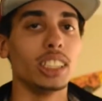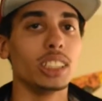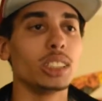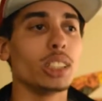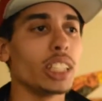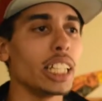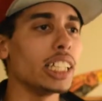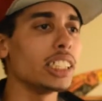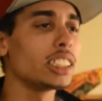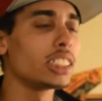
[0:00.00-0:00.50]
So
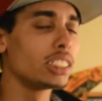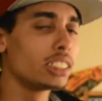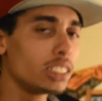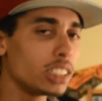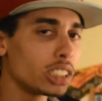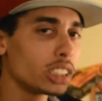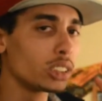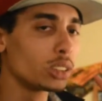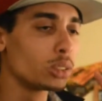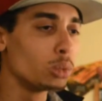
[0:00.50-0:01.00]
that's
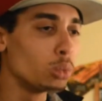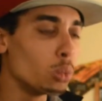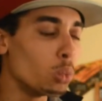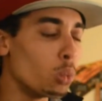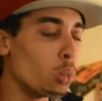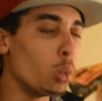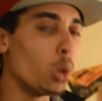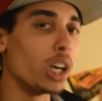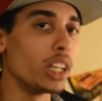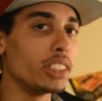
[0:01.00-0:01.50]
just
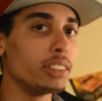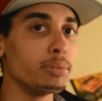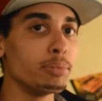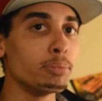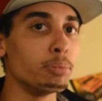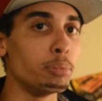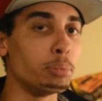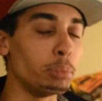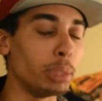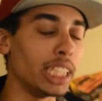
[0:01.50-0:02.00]
one
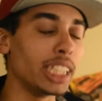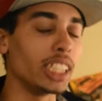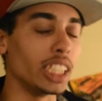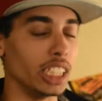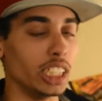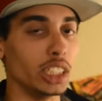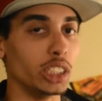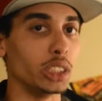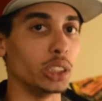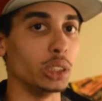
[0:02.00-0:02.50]
big
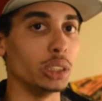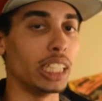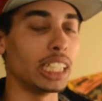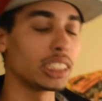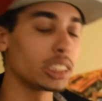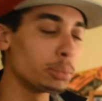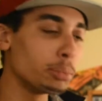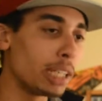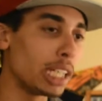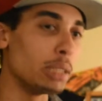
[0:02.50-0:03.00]
issue.
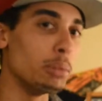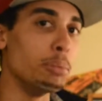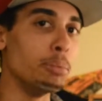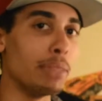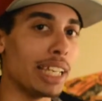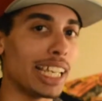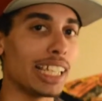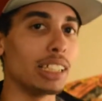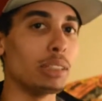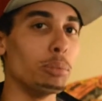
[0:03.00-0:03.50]
That's my
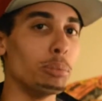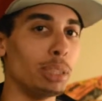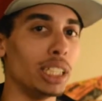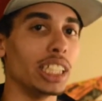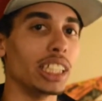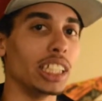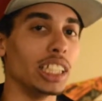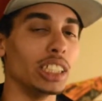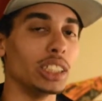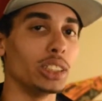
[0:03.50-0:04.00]
main
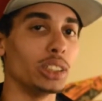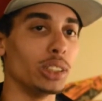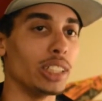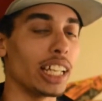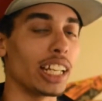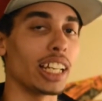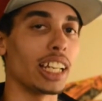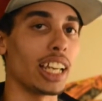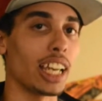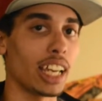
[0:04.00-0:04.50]
big issue that
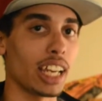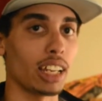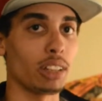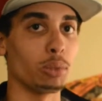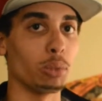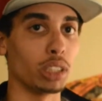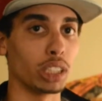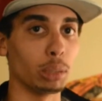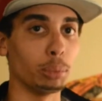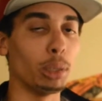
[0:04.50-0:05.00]
I have
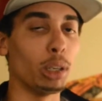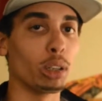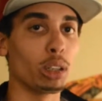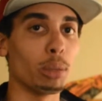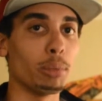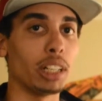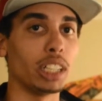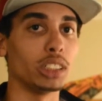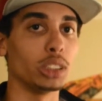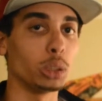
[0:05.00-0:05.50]
with the
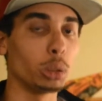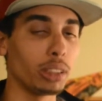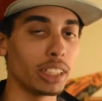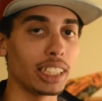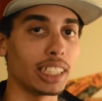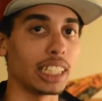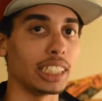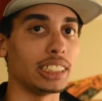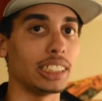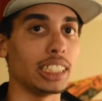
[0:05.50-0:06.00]
Pokemon
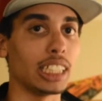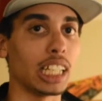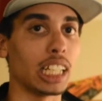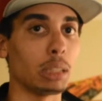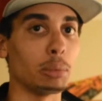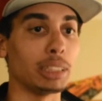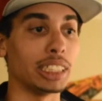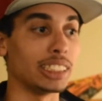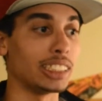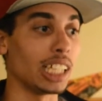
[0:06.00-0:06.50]
2019
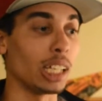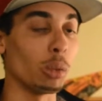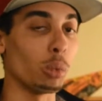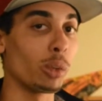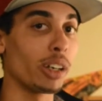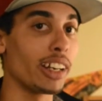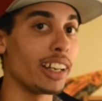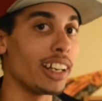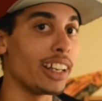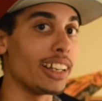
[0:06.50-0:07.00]
anime, is that
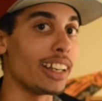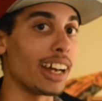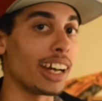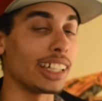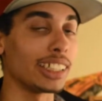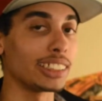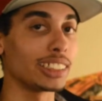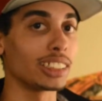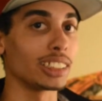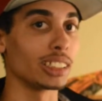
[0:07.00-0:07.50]
we're
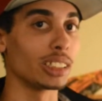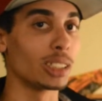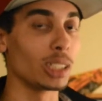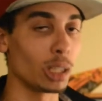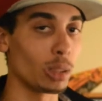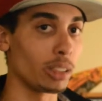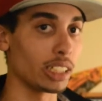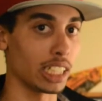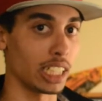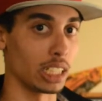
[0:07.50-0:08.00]
not
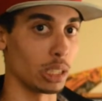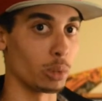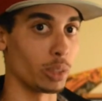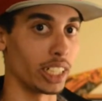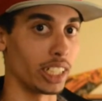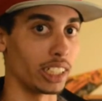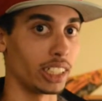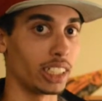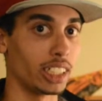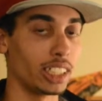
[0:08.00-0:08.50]
going
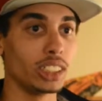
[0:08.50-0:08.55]
anywhere.